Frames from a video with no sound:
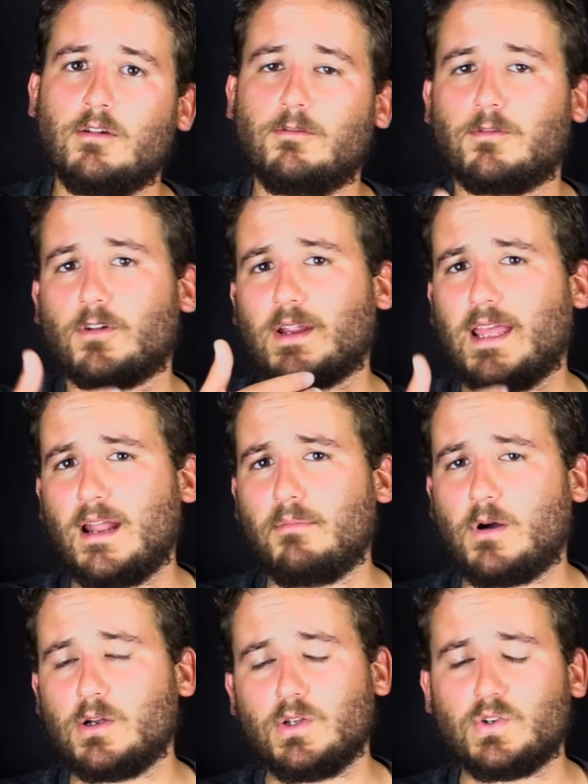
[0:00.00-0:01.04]
Forget
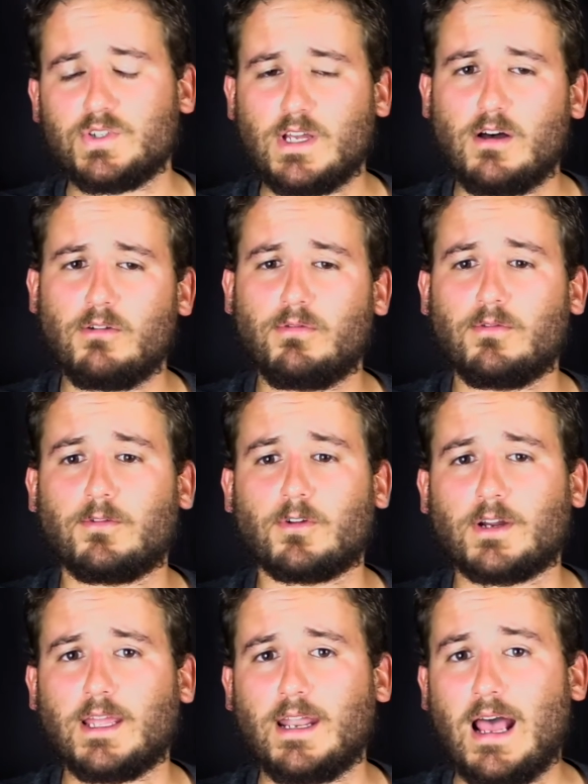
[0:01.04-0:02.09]
about yourself,
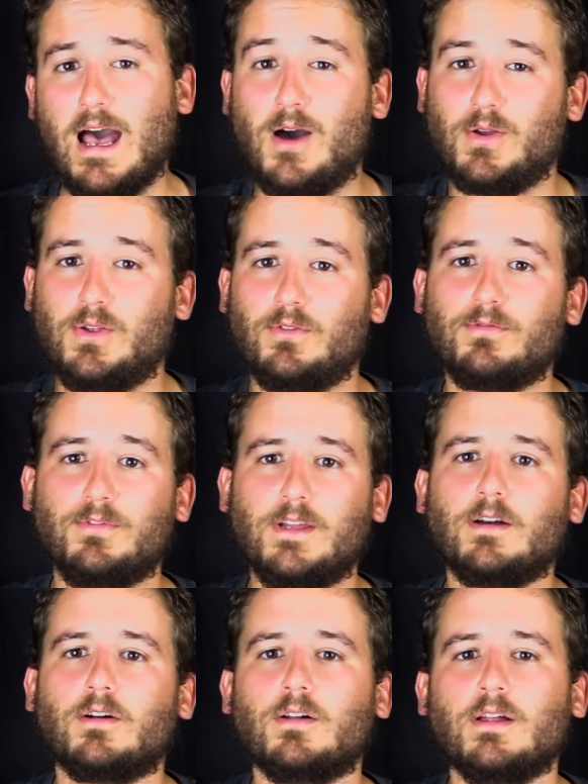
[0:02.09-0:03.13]
forget how you
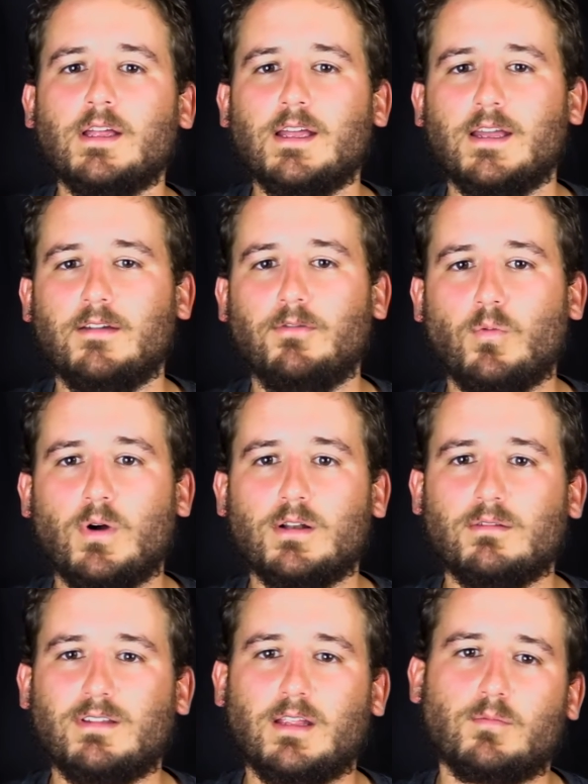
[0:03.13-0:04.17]
feel. If you
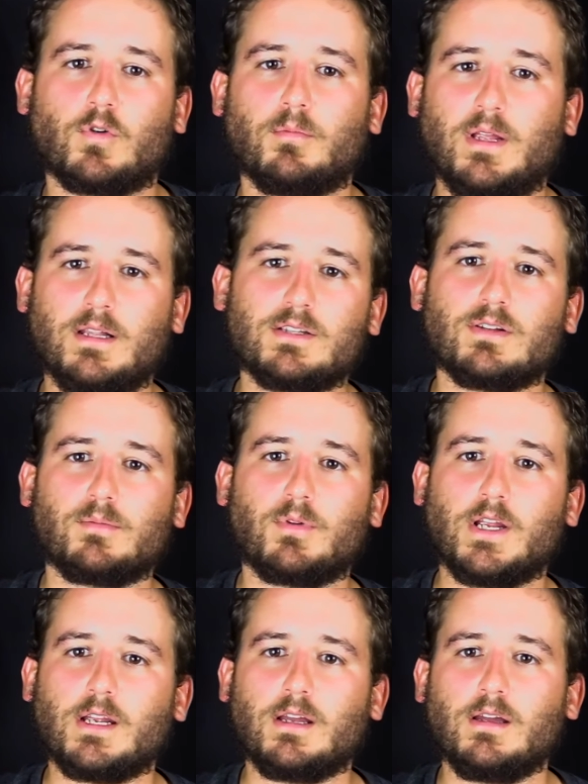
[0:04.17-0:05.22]
want 10 more minutes on the
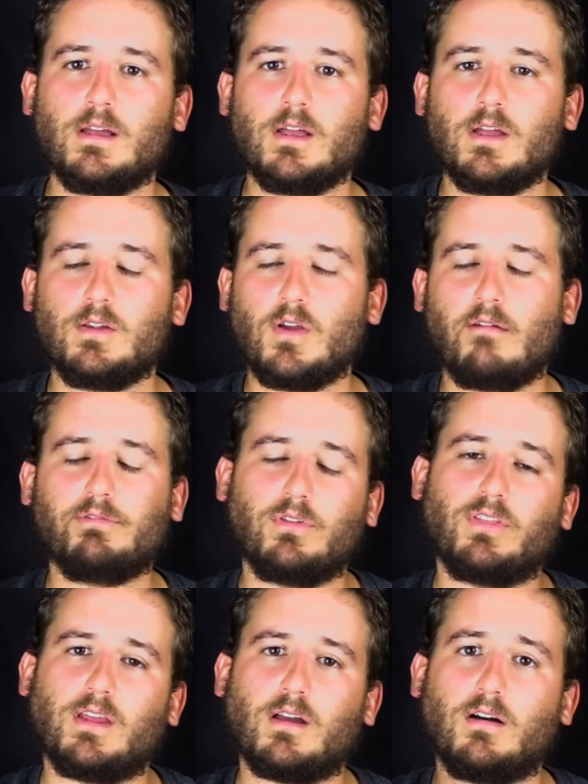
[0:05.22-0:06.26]
break, you have to
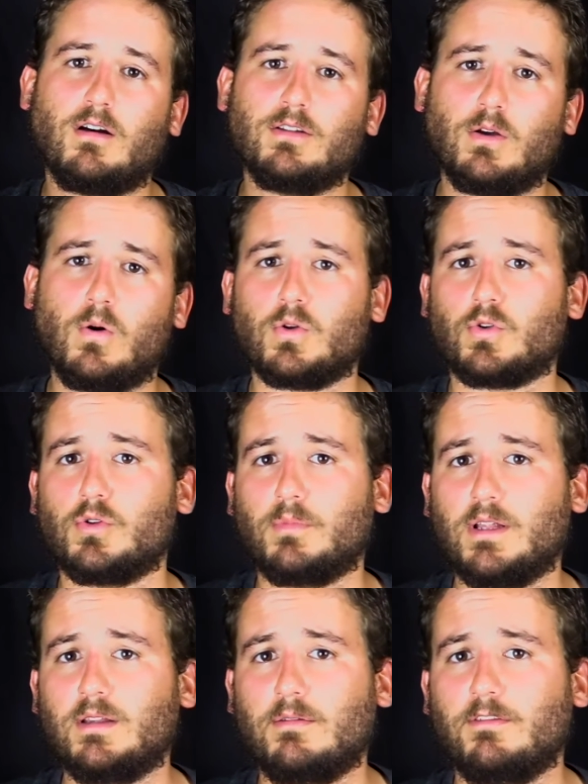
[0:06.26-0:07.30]
think on the whole group
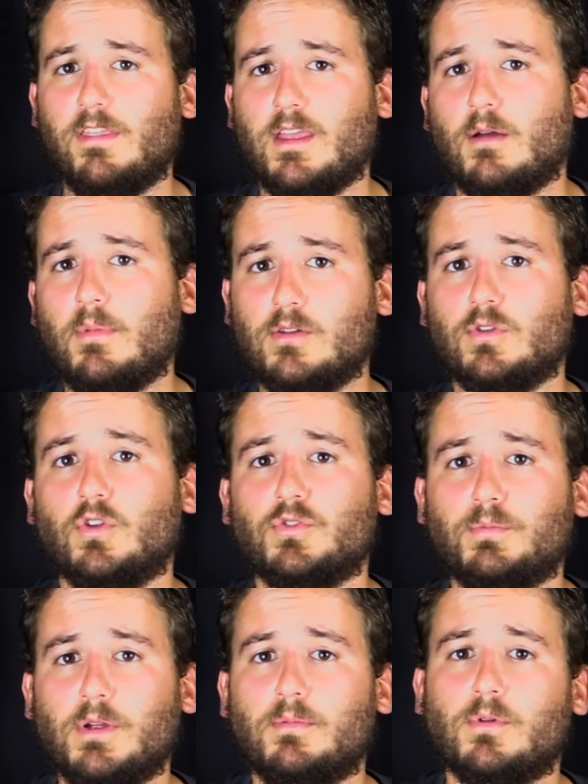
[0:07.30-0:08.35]
and think about those
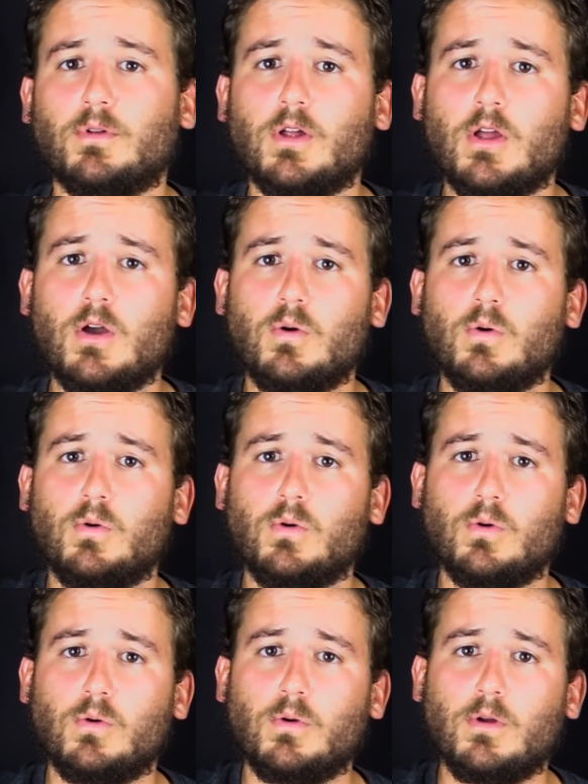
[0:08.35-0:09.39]
people
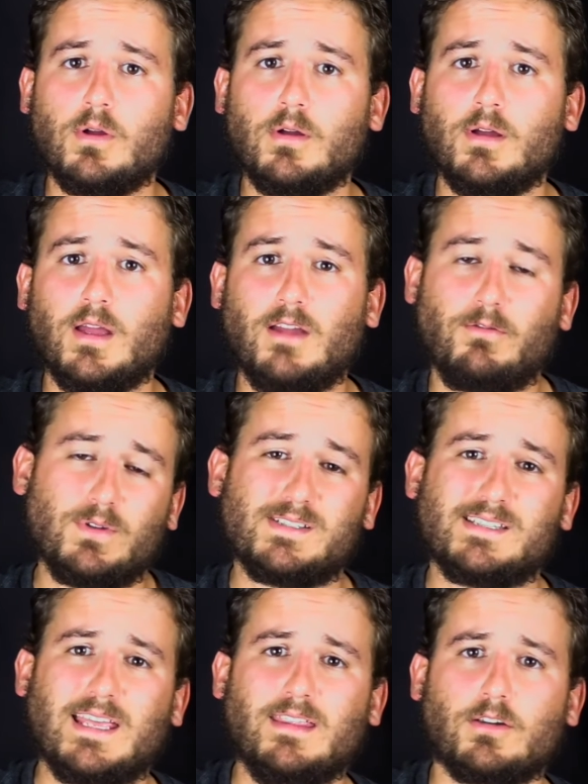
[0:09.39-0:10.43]
who, if we
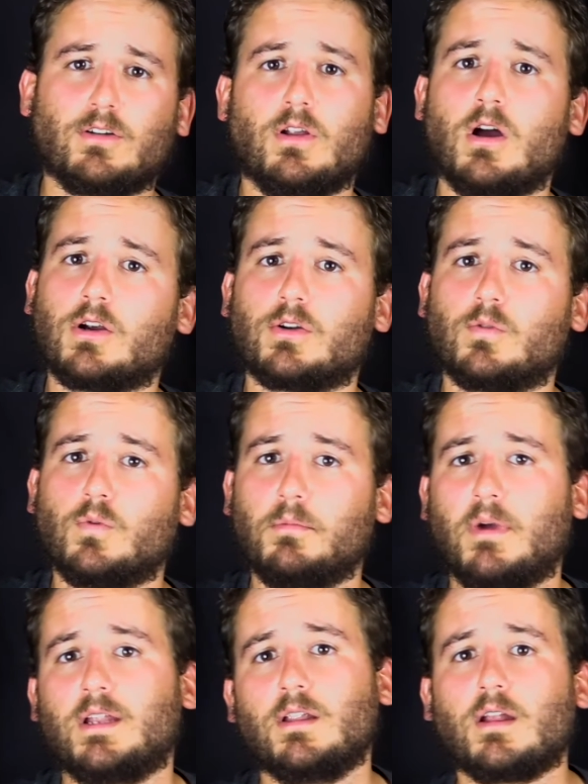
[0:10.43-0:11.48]
stay there longer, we
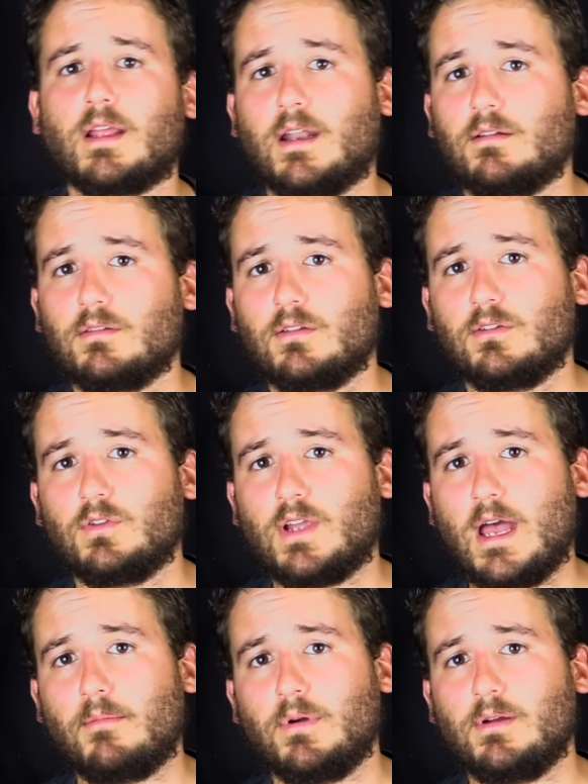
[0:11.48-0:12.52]
might not get to
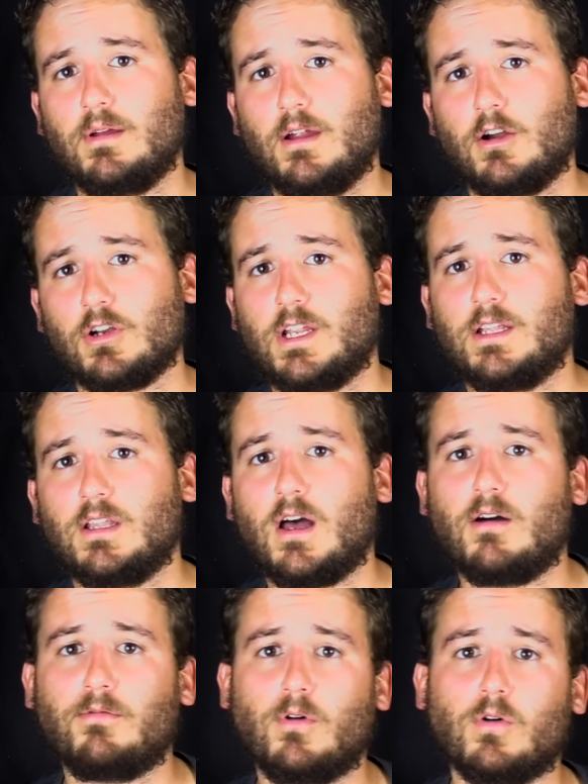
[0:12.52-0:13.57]
camp early
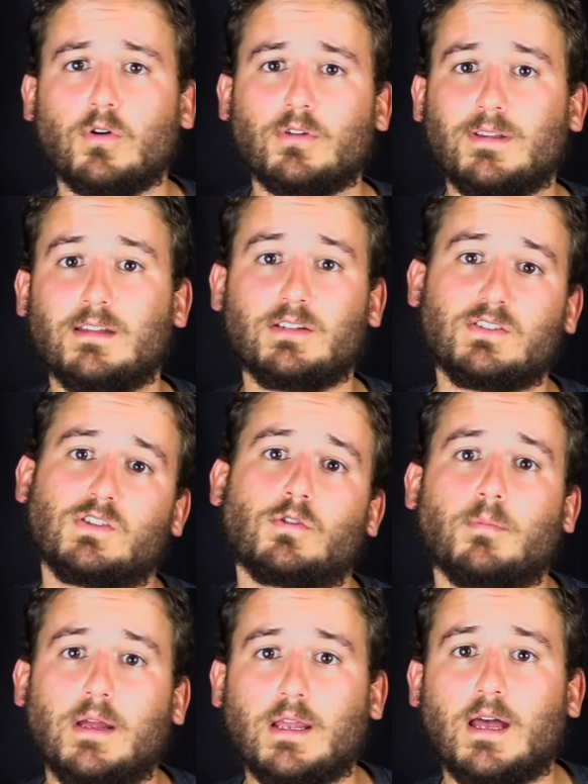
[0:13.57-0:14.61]
enough, or the
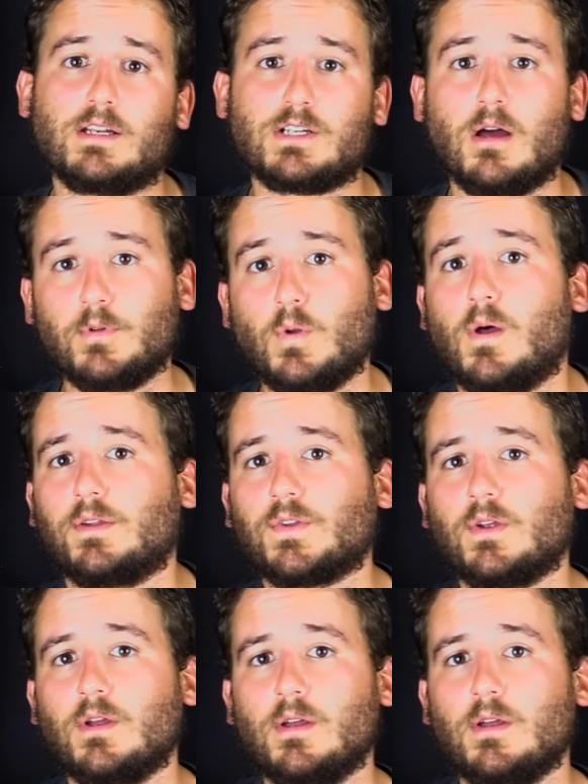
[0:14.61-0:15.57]
storm might catch up to us.